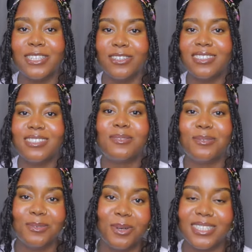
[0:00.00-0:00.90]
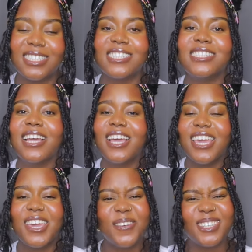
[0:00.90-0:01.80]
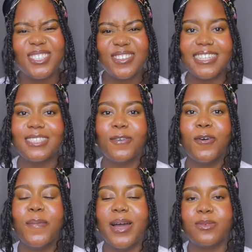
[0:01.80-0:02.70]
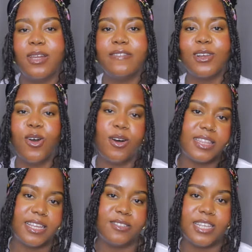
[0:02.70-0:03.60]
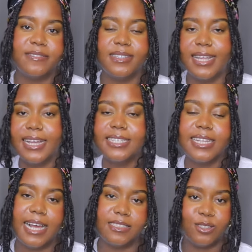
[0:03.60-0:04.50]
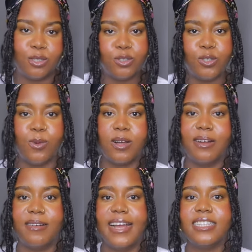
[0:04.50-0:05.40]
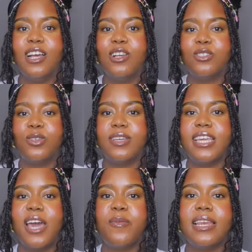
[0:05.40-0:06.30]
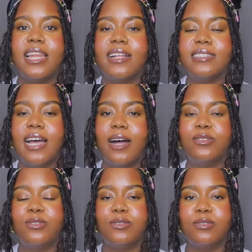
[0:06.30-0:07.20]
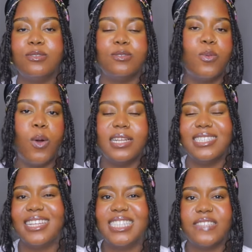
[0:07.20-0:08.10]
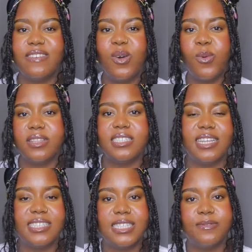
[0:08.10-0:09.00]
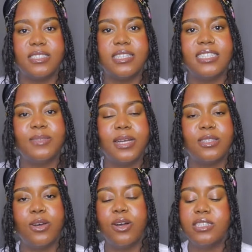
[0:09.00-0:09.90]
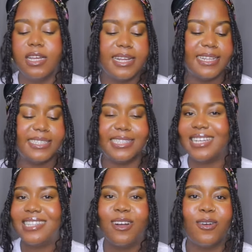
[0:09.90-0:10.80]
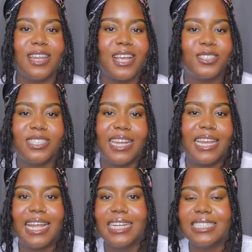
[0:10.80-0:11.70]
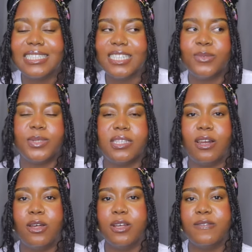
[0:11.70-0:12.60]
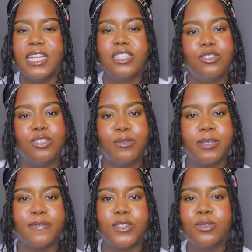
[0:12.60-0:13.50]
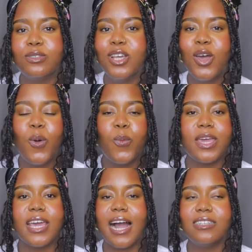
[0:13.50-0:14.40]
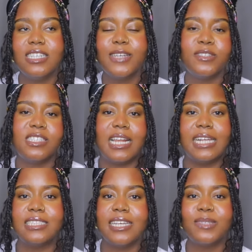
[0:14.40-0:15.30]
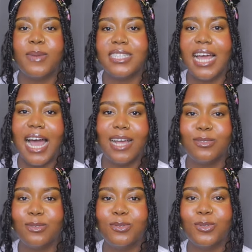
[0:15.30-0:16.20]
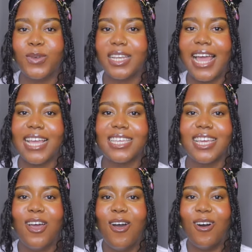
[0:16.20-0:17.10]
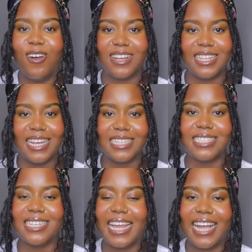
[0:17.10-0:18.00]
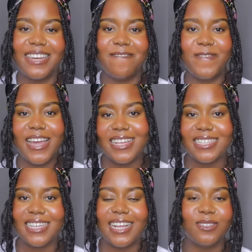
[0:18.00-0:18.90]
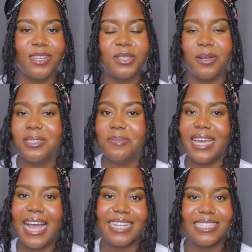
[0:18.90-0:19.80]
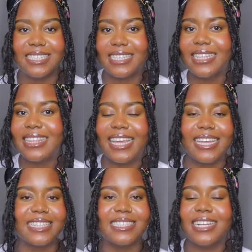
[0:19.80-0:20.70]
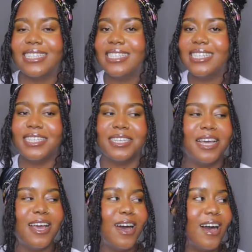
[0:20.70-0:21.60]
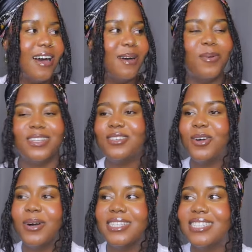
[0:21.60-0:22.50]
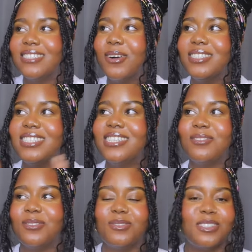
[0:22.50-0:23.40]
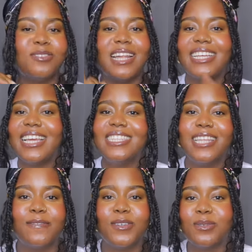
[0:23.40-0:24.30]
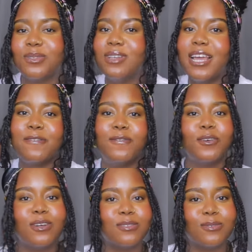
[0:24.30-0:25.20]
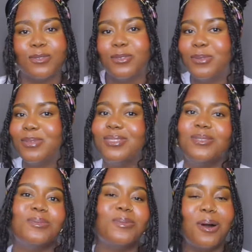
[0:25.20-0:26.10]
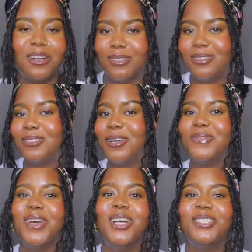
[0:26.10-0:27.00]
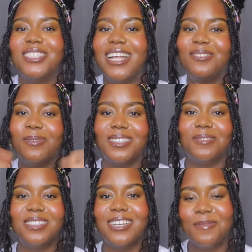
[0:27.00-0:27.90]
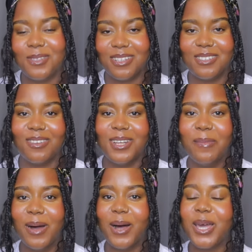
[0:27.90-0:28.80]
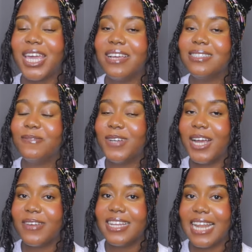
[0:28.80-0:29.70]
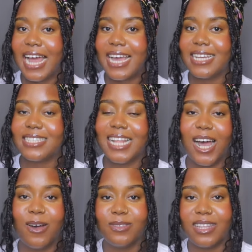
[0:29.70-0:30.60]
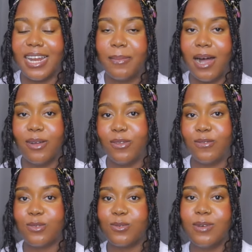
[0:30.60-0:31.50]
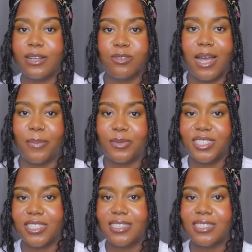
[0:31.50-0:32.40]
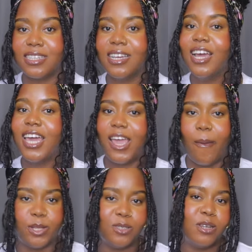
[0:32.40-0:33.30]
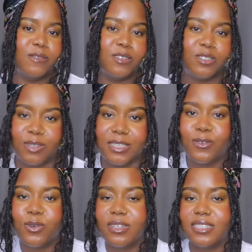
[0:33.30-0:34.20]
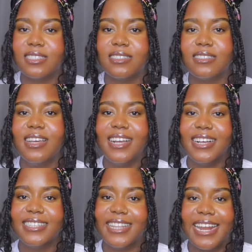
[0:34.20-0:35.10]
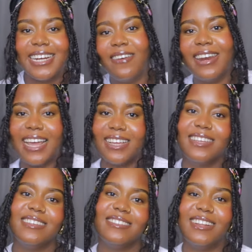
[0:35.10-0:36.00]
I just did two courses. It was stressful, but it's one of the core things you have to learn as a social worker, right? So here we learned how to do qualitative and quantitative research method, data collection and analysis. We did a lot of literature reviews. We actually even did an assessment that has to do with like organizing like an event and doing all the behind the scene things and the what do you call this, all these things you do. They do like interviews, do like focus groups, you do all those stuff. So that's what the research method is all about. It's very nice. Now that I'm out of school, I do appreciate it. It was just one of those stressful courses that I now like.